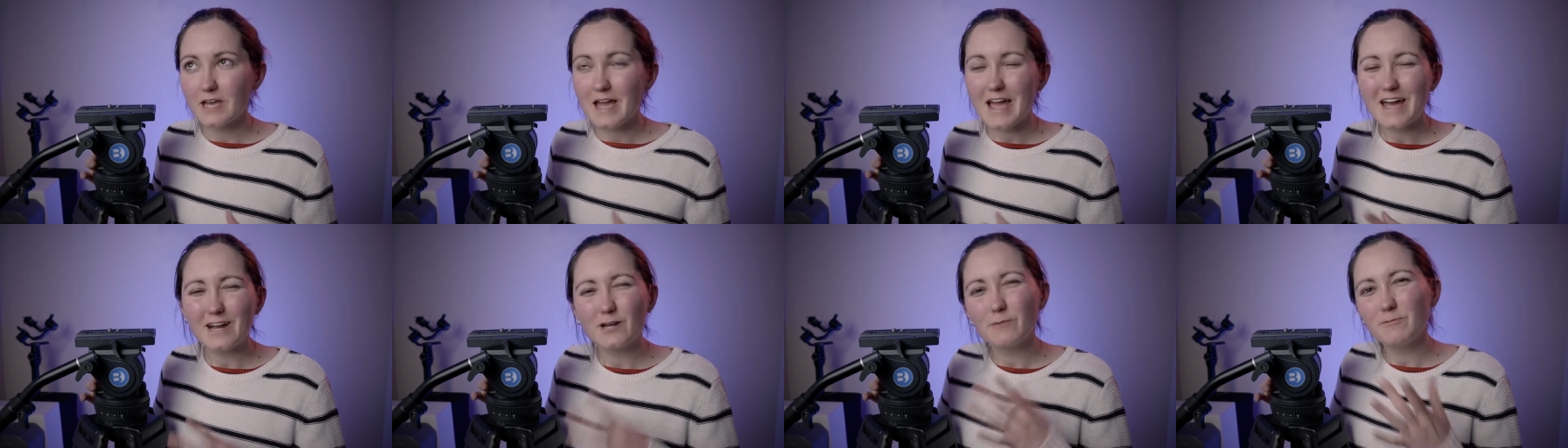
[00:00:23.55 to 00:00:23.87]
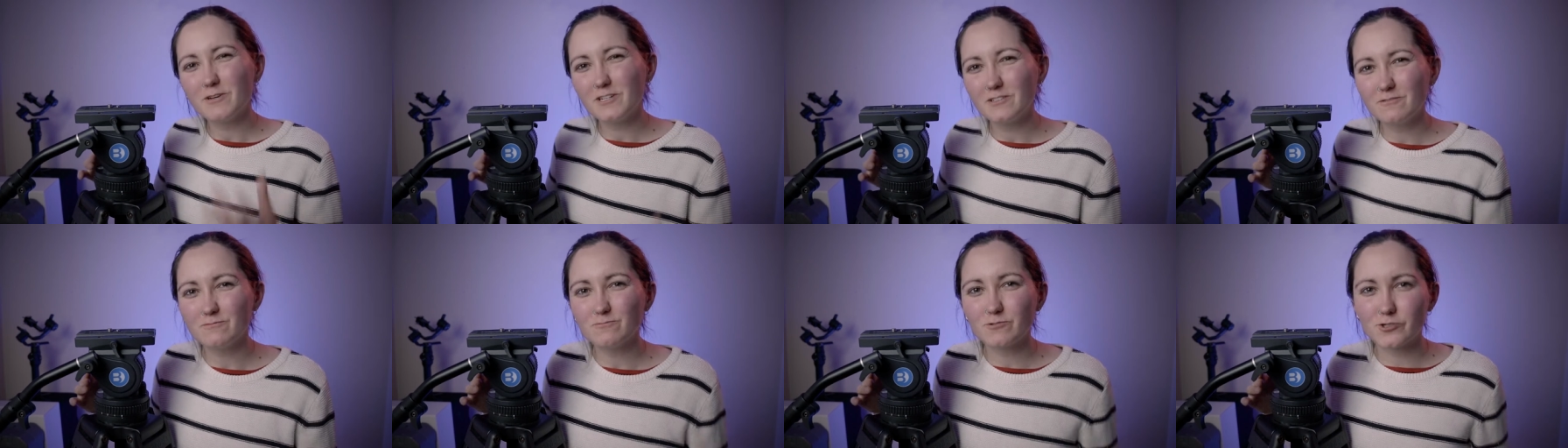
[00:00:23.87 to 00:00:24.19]
And I
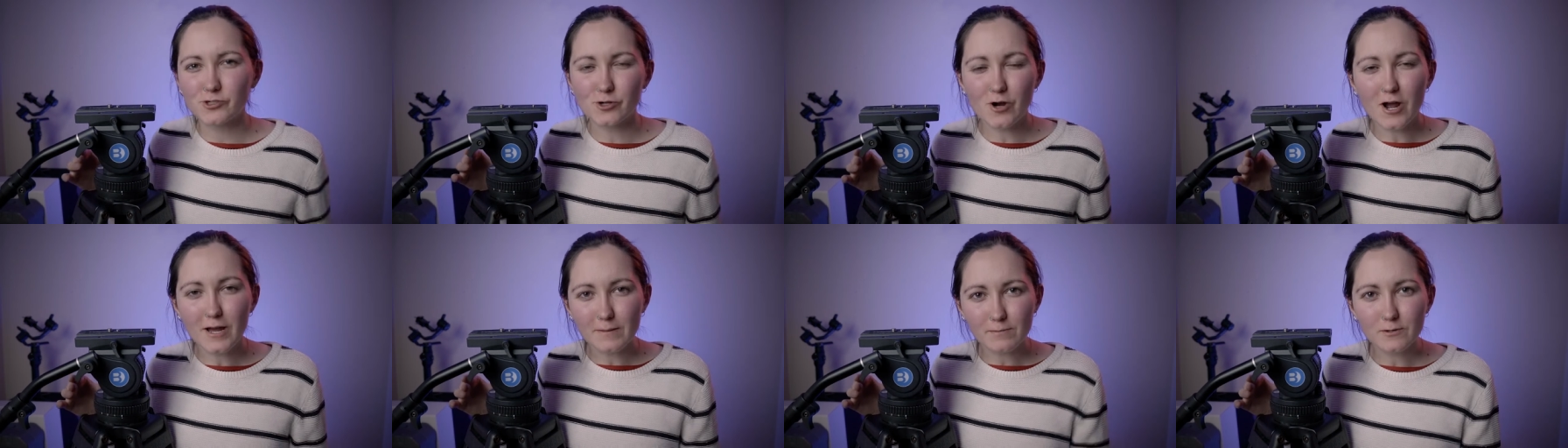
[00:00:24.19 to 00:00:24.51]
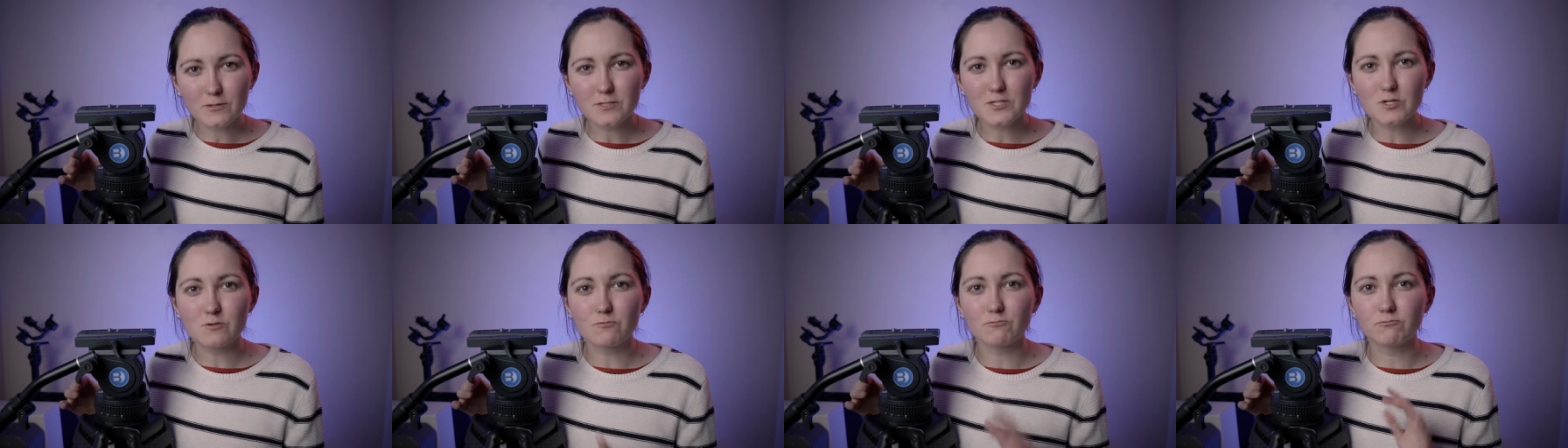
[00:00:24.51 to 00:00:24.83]
mean,
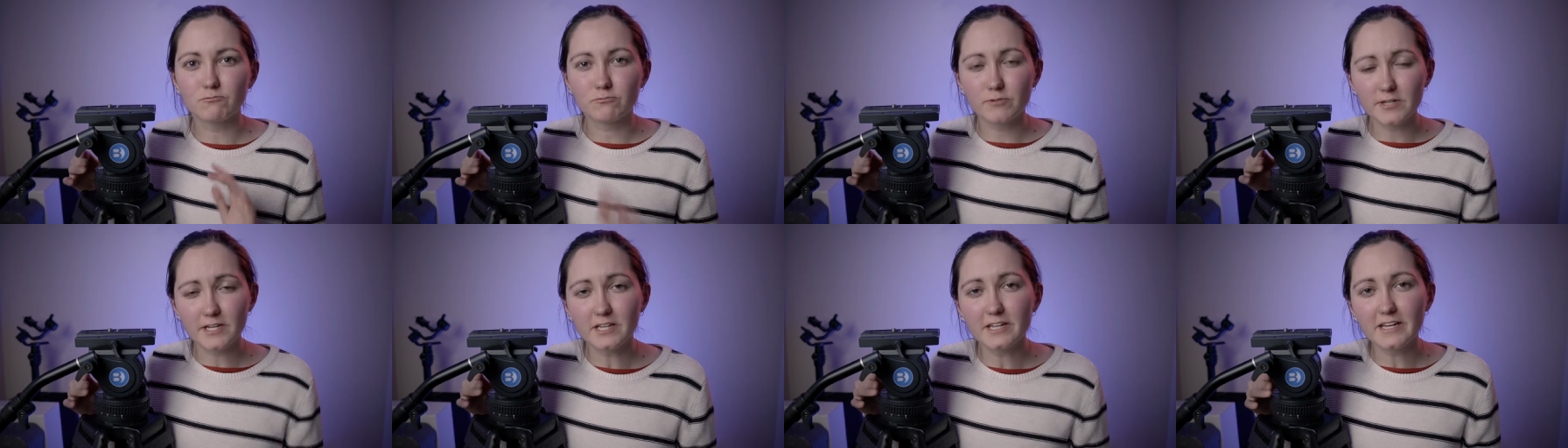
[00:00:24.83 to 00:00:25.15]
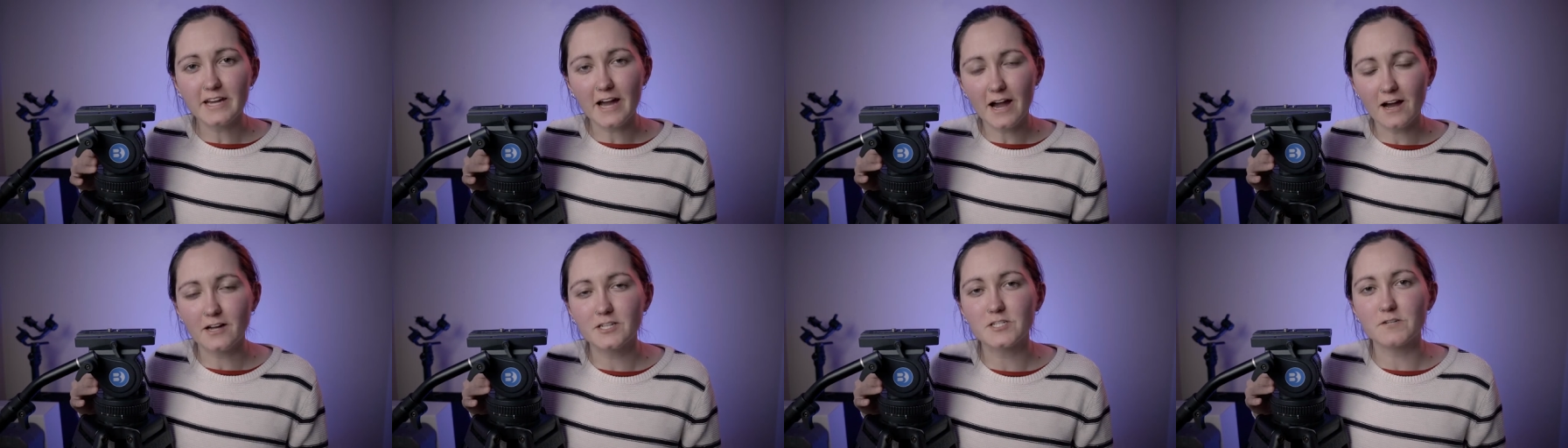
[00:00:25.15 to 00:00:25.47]
tripods are
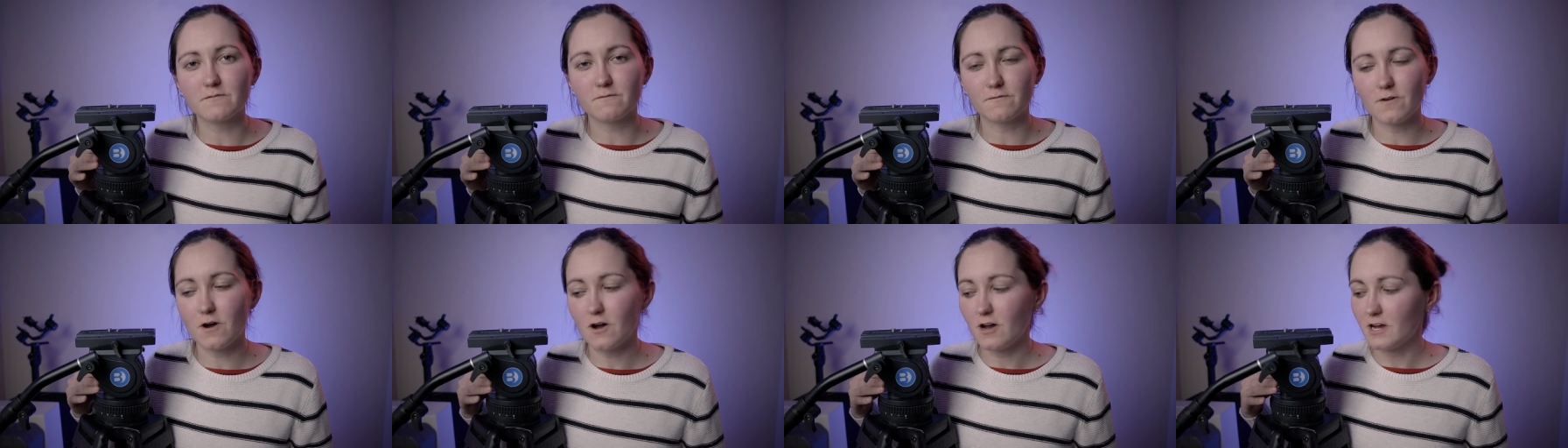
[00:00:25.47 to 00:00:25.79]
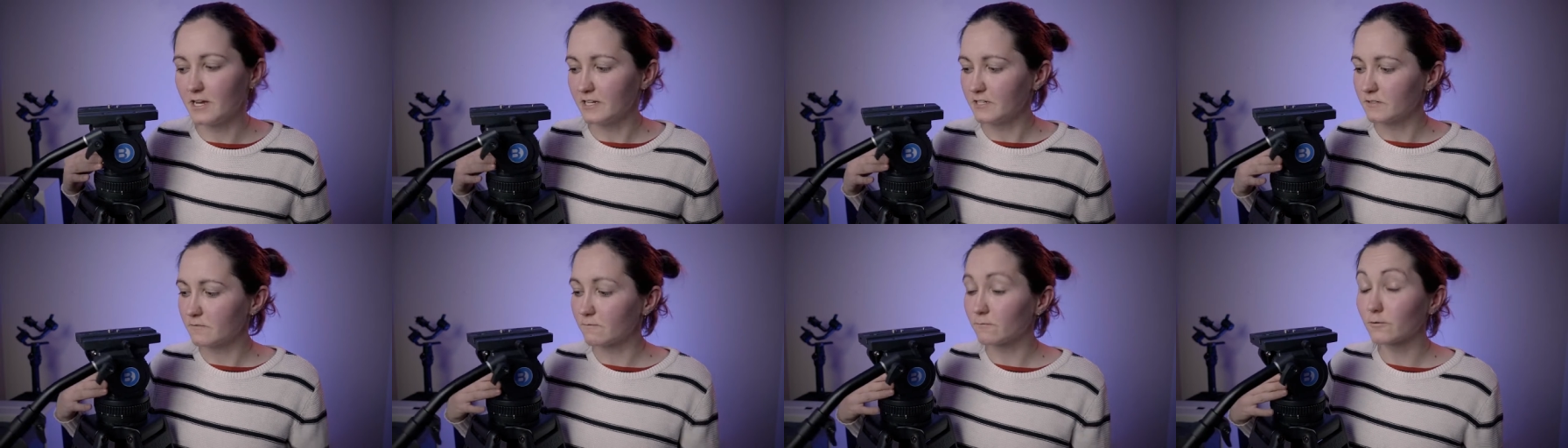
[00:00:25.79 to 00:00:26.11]
really hard to
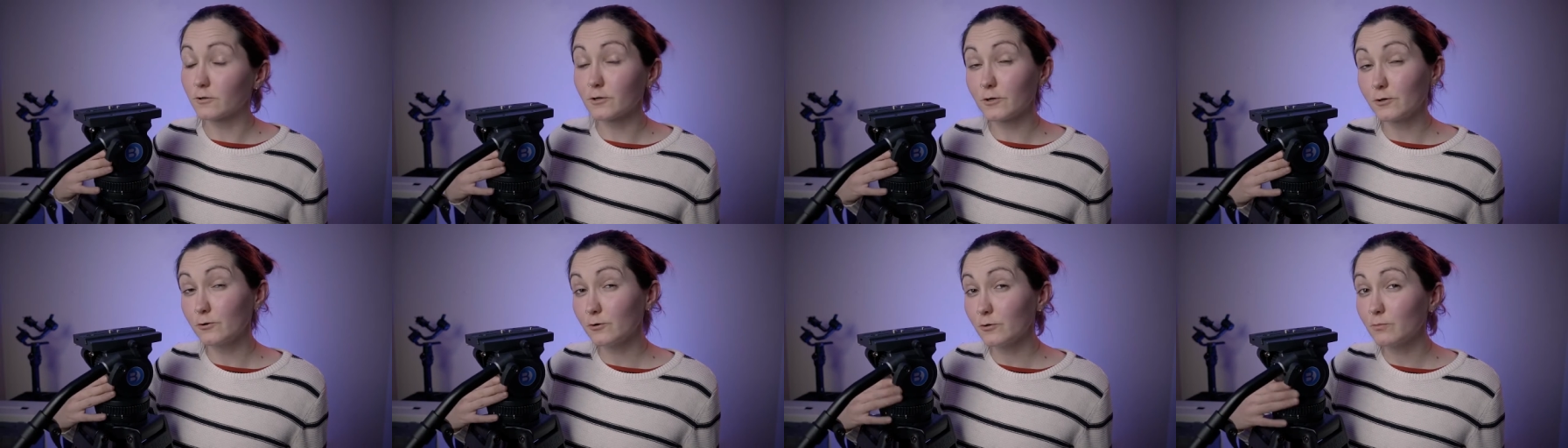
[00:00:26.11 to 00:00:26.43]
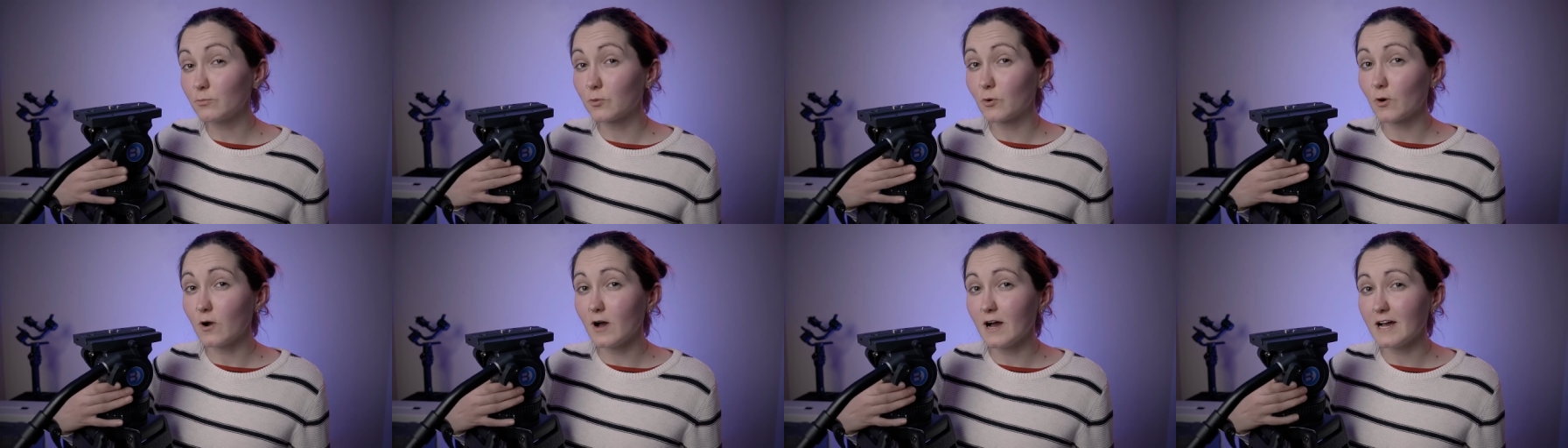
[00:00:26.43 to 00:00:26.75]
find for a
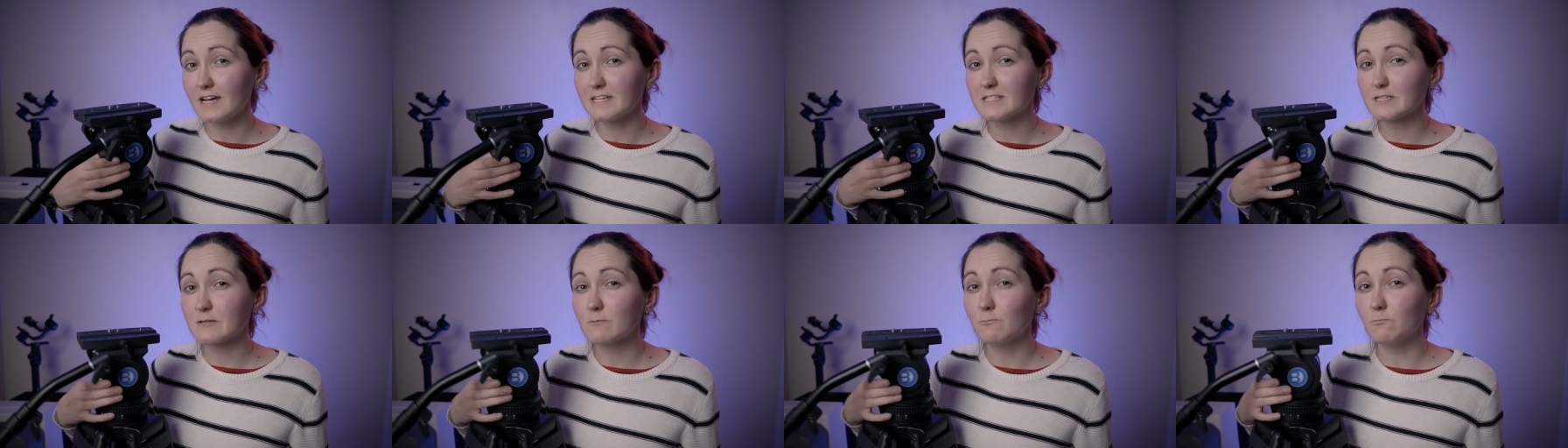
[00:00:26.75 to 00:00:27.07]
good price